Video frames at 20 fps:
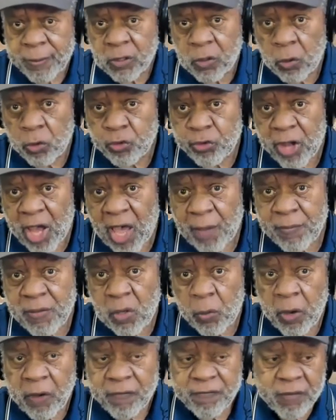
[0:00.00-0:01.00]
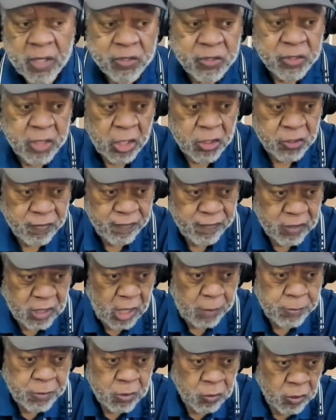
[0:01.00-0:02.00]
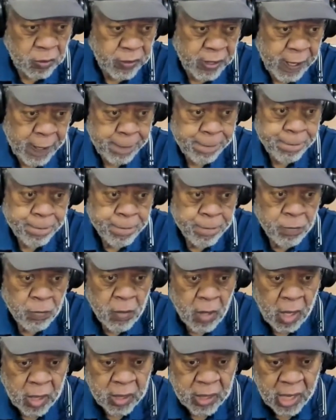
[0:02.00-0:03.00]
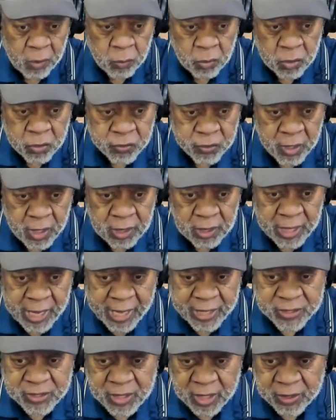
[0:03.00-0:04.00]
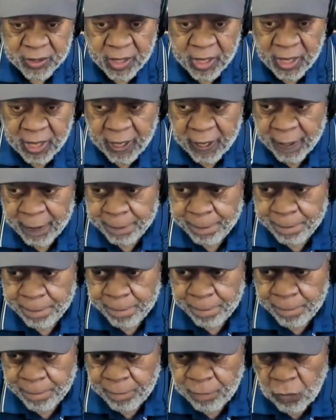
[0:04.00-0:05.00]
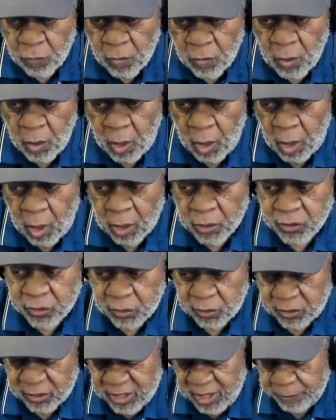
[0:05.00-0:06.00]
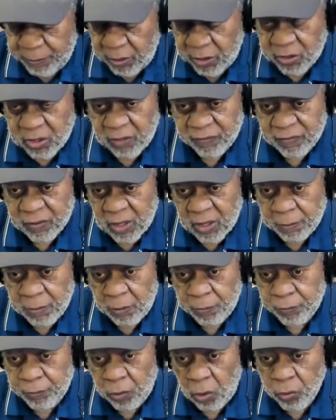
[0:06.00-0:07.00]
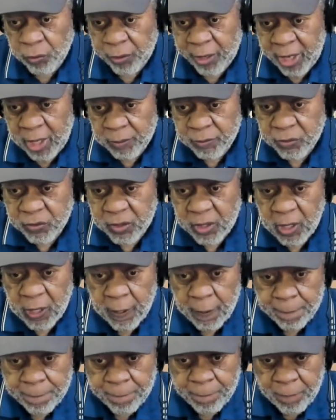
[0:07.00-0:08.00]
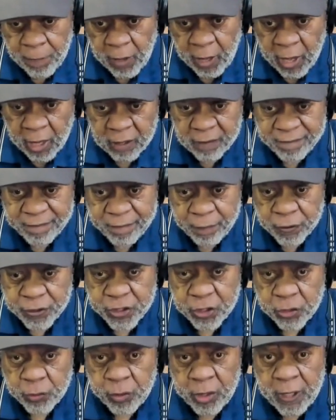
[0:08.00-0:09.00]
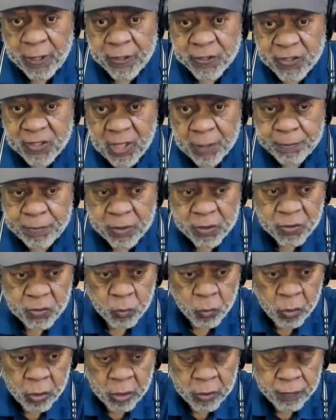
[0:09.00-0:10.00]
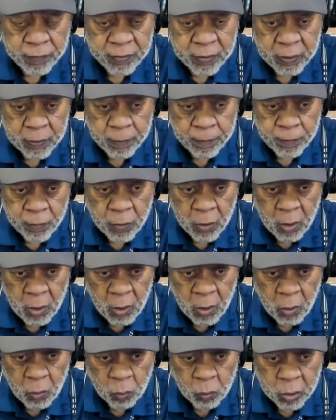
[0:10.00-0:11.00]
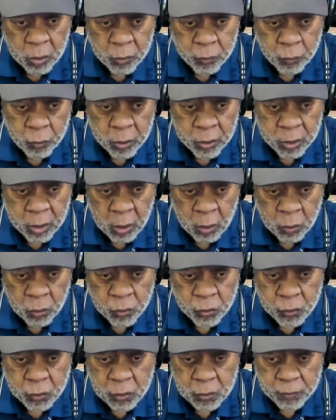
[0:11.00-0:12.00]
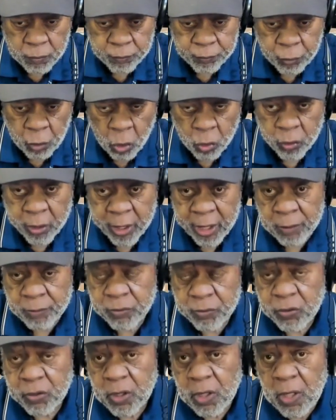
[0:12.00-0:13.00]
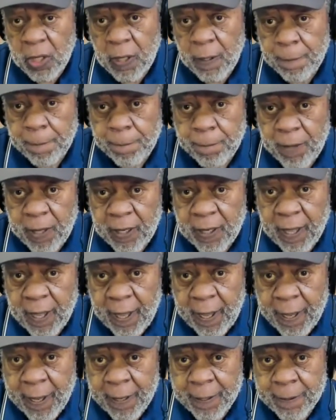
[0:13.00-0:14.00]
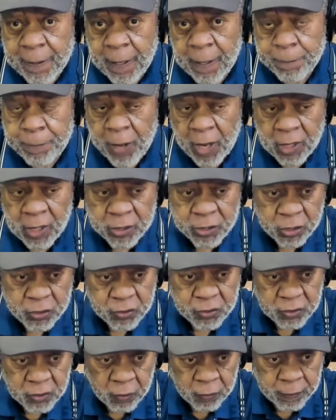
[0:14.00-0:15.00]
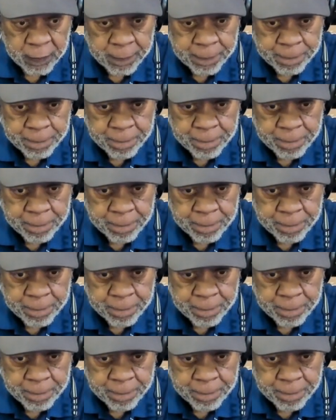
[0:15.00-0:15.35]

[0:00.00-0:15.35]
that's going to drive me away from that station if they keep doing that. And that was uh, last night they had snippets of a number of programs. And the first three snippets were, were, were those programs that had uh, politicians on it.